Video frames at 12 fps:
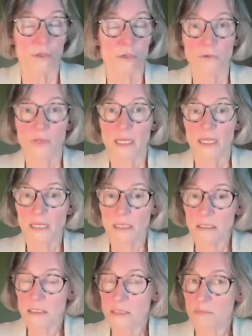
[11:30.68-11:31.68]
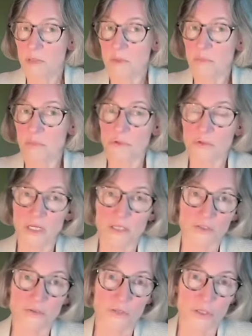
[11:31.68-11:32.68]
Hold their hands, maybe put your
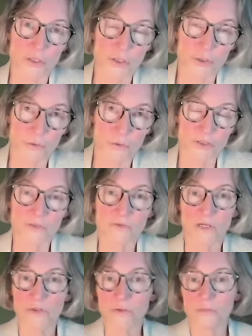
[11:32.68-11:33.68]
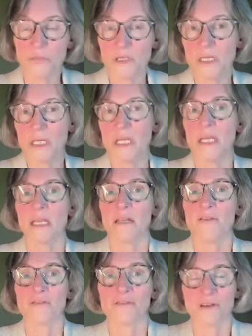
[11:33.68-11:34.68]
hands on their shoulders, try to be
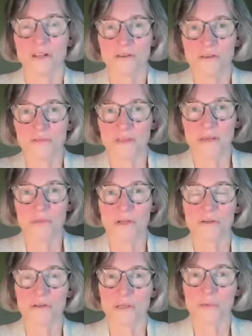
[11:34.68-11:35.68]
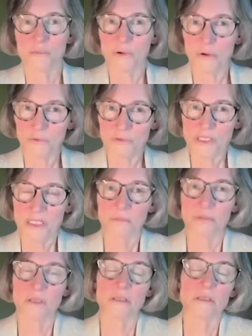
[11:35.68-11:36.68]
in front of them, but not imposing,
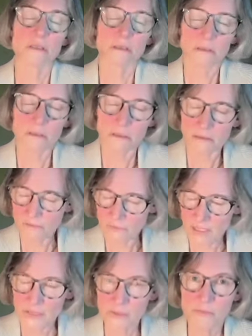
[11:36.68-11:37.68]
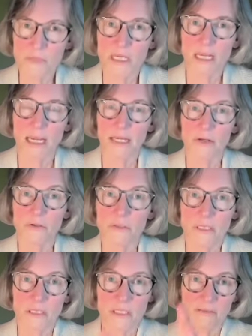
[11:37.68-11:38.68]
but trying to make eye
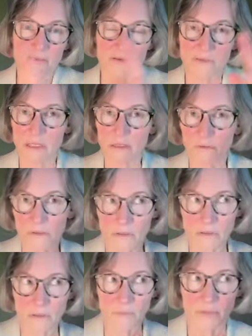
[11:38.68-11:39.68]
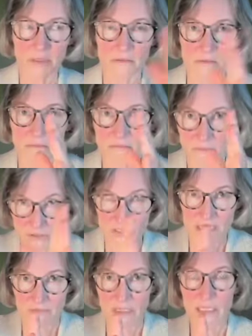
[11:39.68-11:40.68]
contact, even if they look a little bit not
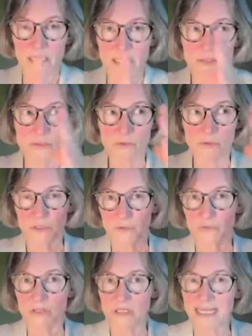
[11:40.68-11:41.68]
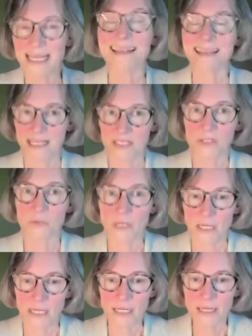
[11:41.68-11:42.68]
directly at you, but to the side, that's
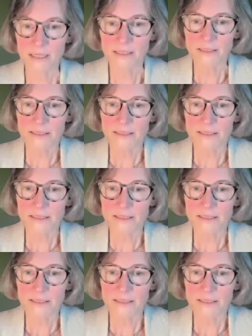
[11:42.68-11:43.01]
okay.